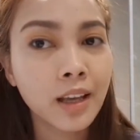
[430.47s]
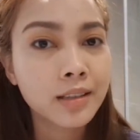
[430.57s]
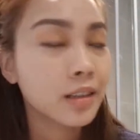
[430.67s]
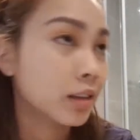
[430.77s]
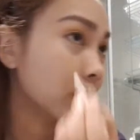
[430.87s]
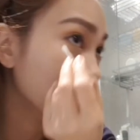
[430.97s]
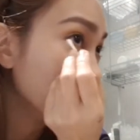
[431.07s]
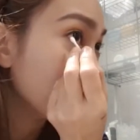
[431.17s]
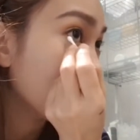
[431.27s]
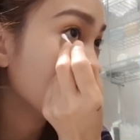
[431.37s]
That's a
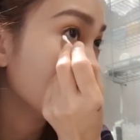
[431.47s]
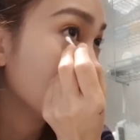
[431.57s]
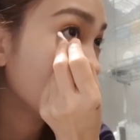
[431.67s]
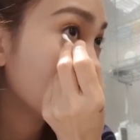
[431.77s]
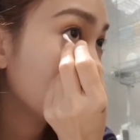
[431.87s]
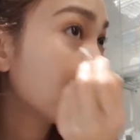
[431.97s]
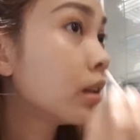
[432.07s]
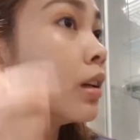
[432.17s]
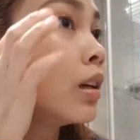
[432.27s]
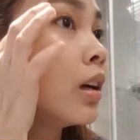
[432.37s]
term blend.
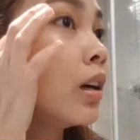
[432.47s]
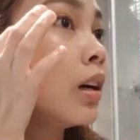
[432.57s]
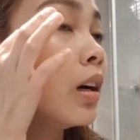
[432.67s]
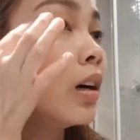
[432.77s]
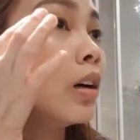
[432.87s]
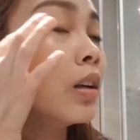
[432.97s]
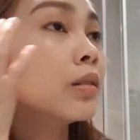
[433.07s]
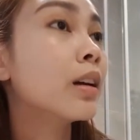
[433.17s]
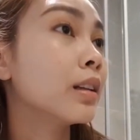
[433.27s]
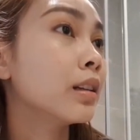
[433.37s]

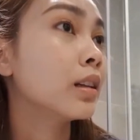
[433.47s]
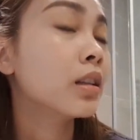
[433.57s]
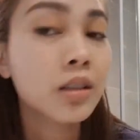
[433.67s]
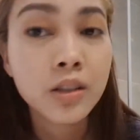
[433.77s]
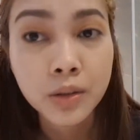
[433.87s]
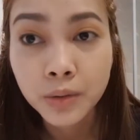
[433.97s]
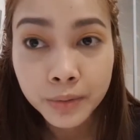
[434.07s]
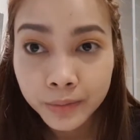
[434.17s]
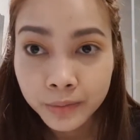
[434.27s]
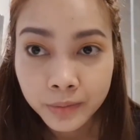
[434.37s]
Alrighty.
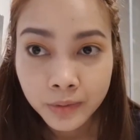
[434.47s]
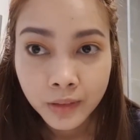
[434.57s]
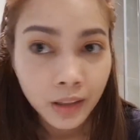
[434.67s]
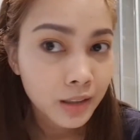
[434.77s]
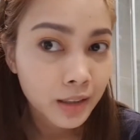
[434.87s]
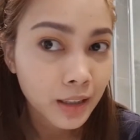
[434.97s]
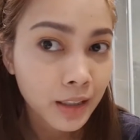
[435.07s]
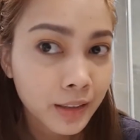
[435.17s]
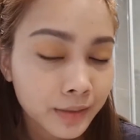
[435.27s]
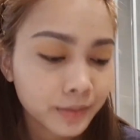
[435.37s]
So,
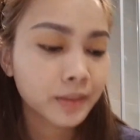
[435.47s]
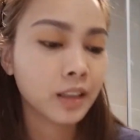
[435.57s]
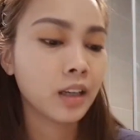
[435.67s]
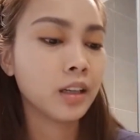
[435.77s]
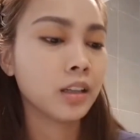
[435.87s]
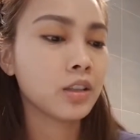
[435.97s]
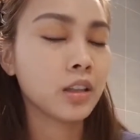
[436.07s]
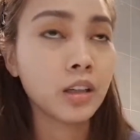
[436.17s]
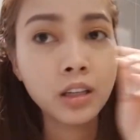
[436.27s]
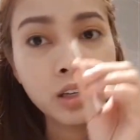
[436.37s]
see? Ano na
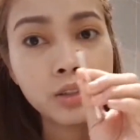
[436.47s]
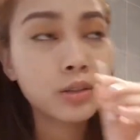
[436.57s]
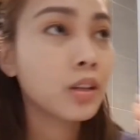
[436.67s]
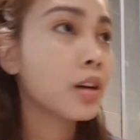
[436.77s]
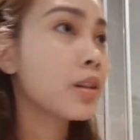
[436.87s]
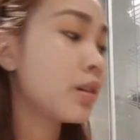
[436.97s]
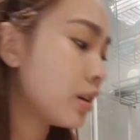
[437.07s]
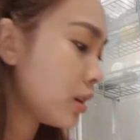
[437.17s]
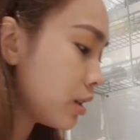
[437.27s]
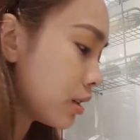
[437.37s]
siya? So, the
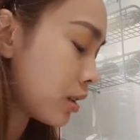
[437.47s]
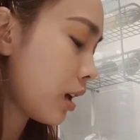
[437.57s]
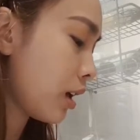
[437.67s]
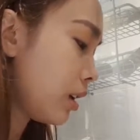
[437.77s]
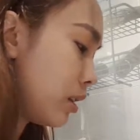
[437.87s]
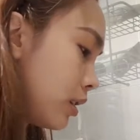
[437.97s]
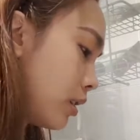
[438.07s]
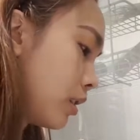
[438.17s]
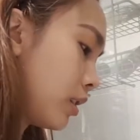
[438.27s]
other side.